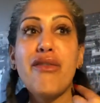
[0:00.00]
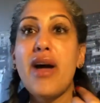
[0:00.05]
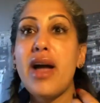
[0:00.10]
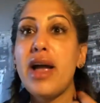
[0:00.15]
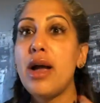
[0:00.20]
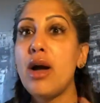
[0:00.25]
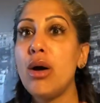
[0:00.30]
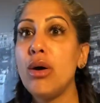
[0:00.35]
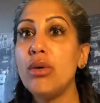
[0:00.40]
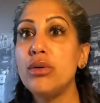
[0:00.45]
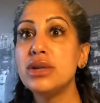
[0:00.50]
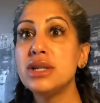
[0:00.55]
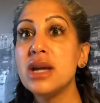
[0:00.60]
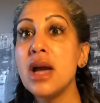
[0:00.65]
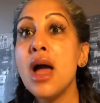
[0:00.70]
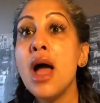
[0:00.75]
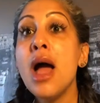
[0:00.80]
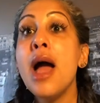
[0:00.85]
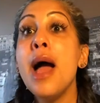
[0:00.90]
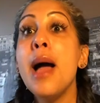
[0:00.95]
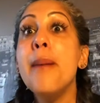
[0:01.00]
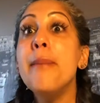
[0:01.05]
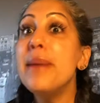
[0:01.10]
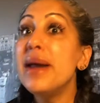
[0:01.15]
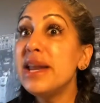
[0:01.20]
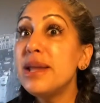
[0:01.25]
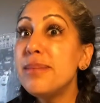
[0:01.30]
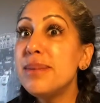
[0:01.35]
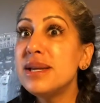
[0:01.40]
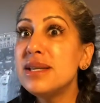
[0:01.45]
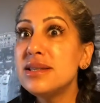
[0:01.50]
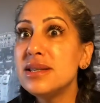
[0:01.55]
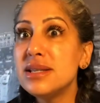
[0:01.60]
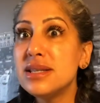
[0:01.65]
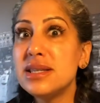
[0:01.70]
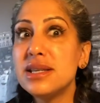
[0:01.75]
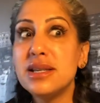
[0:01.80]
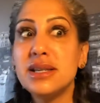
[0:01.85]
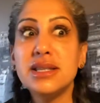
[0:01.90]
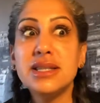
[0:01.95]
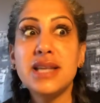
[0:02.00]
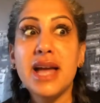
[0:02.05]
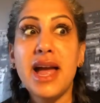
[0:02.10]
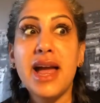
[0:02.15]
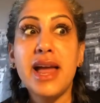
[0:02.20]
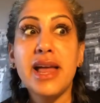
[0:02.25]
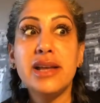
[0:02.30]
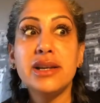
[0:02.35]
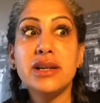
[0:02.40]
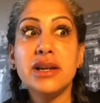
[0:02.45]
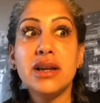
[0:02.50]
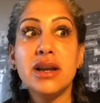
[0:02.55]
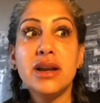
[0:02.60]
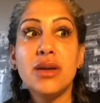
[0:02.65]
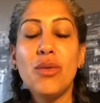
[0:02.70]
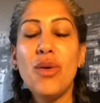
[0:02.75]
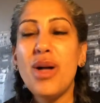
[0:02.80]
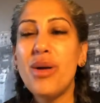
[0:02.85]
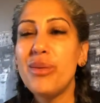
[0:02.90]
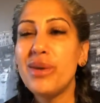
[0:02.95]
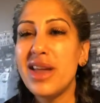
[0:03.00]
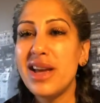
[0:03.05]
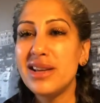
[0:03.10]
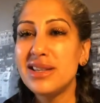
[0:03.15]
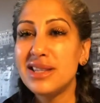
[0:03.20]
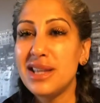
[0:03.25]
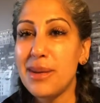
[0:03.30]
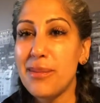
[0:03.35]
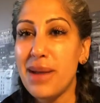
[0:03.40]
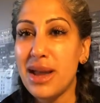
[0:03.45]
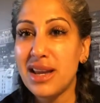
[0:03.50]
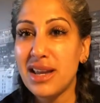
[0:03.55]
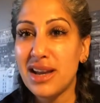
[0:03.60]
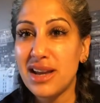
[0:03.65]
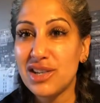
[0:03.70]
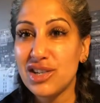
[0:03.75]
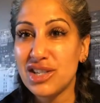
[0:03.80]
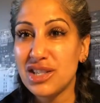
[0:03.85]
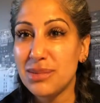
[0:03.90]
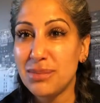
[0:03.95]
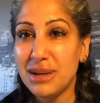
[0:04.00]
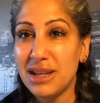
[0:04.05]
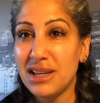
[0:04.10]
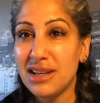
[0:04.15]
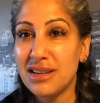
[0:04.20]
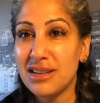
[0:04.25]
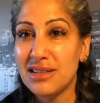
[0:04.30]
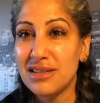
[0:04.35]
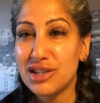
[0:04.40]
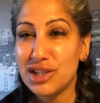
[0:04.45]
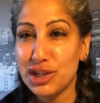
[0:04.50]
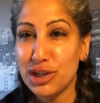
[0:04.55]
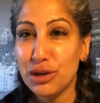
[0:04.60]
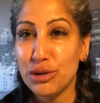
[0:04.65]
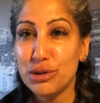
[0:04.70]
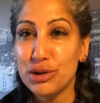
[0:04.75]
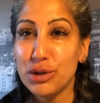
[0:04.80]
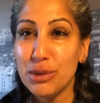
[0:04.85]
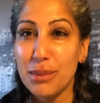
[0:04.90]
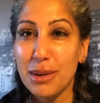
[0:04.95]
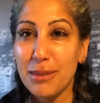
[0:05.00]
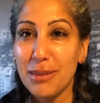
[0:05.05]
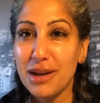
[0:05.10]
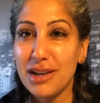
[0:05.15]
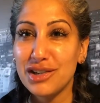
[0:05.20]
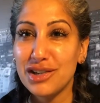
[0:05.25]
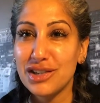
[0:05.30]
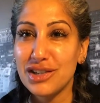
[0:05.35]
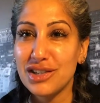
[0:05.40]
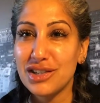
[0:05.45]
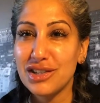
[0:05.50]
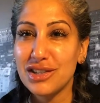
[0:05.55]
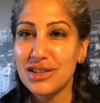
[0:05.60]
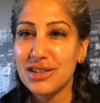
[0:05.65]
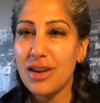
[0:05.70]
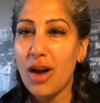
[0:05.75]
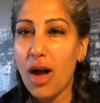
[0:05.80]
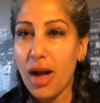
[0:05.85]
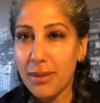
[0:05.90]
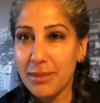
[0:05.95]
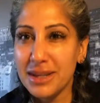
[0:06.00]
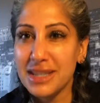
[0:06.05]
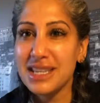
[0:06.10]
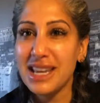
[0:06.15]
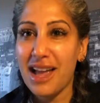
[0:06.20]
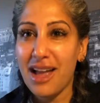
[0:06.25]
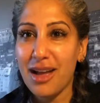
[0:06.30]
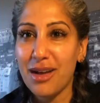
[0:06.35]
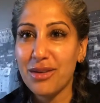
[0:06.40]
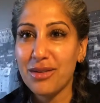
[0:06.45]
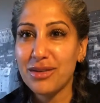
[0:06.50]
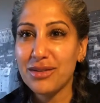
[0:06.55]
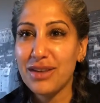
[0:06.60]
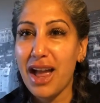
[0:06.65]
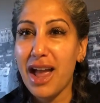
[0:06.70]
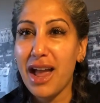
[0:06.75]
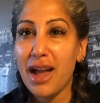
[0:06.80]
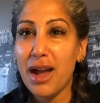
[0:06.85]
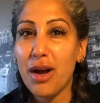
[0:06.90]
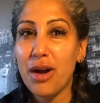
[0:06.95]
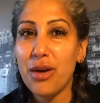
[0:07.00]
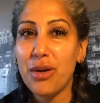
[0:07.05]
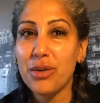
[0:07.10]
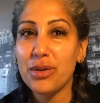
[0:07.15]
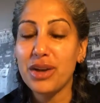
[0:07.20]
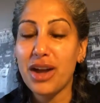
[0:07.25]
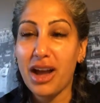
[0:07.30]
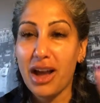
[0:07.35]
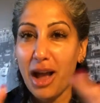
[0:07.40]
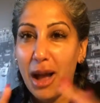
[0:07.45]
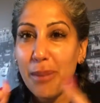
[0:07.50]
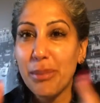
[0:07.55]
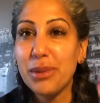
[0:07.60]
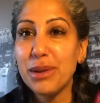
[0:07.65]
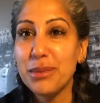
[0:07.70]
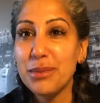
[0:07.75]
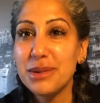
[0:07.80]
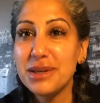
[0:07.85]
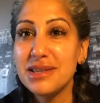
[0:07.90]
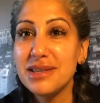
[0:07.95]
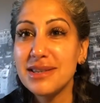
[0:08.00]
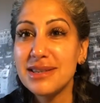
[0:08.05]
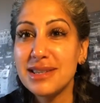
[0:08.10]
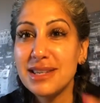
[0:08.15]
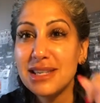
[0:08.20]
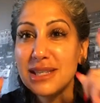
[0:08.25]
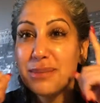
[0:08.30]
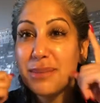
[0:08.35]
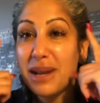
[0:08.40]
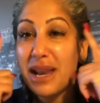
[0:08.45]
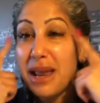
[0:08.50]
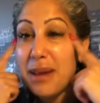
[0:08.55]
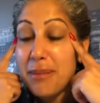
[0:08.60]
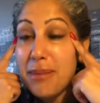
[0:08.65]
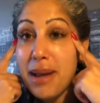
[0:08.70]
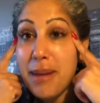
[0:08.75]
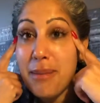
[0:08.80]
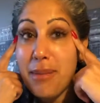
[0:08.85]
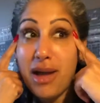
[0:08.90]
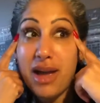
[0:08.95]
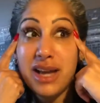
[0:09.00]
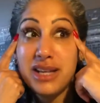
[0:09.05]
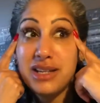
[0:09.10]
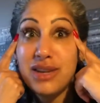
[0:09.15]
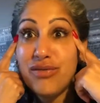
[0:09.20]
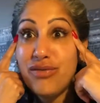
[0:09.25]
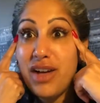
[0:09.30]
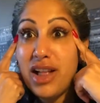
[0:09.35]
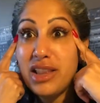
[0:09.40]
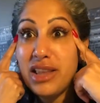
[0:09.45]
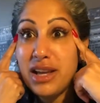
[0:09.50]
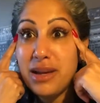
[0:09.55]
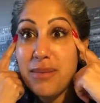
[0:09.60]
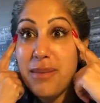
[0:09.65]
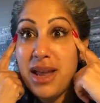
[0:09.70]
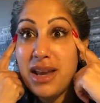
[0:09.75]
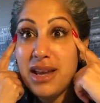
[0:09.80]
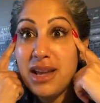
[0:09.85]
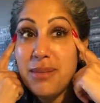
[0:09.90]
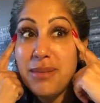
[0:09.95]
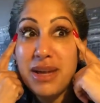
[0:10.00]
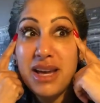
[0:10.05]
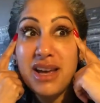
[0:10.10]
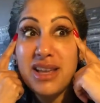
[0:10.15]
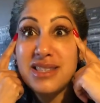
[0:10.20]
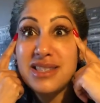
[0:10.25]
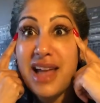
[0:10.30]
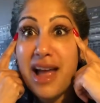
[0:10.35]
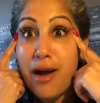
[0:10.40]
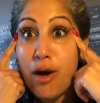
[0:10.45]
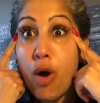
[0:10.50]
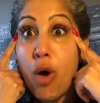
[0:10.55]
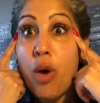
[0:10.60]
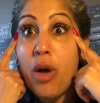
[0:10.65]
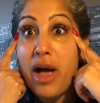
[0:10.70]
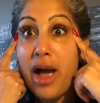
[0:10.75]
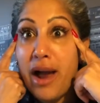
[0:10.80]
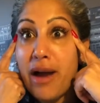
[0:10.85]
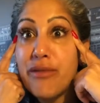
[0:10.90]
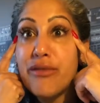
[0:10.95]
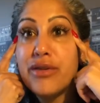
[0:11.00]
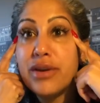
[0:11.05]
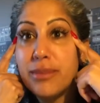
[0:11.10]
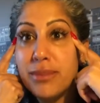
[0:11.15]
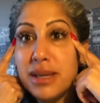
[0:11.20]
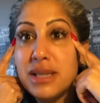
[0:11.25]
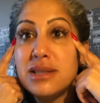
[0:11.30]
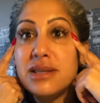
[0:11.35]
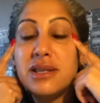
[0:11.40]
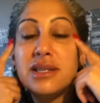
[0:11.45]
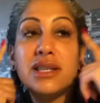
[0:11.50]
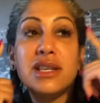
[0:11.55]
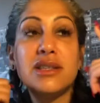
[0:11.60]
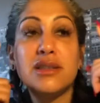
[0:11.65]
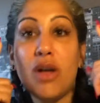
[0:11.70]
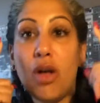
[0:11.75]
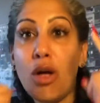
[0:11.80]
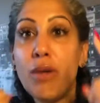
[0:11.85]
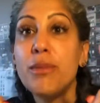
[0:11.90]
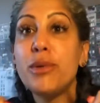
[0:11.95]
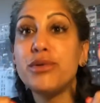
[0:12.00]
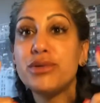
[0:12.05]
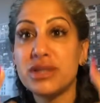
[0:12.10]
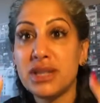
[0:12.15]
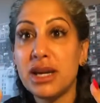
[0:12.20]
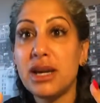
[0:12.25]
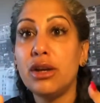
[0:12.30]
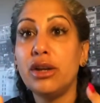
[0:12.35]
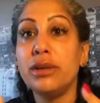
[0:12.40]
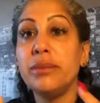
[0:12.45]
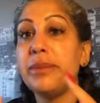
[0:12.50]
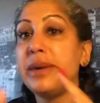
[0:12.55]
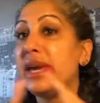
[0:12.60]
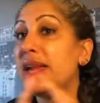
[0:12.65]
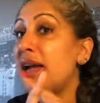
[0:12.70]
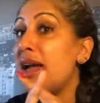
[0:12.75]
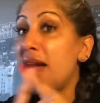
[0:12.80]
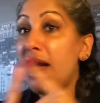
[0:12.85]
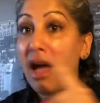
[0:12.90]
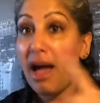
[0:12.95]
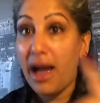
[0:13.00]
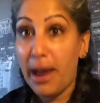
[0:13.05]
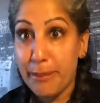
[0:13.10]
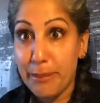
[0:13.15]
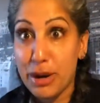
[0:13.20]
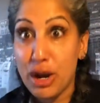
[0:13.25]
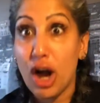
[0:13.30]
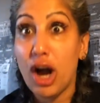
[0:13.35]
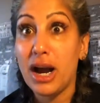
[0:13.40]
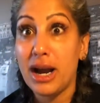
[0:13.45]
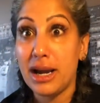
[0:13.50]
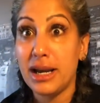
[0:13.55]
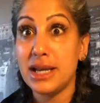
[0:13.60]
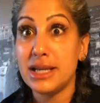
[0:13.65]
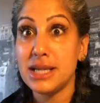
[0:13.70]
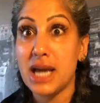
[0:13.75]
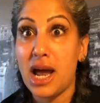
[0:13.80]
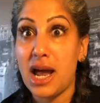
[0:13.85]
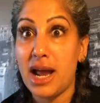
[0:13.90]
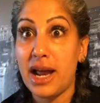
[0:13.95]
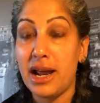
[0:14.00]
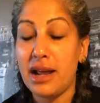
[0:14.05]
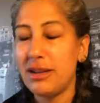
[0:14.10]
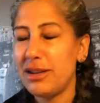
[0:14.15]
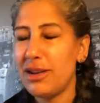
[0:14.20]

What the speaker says: I owned many businesses, and well, when I say many, I just mean two, so maybe I should just calm it down. I owned a couple of businesses, but in my mind, it felt like many because every business has almost killed me. I'm not gonna die.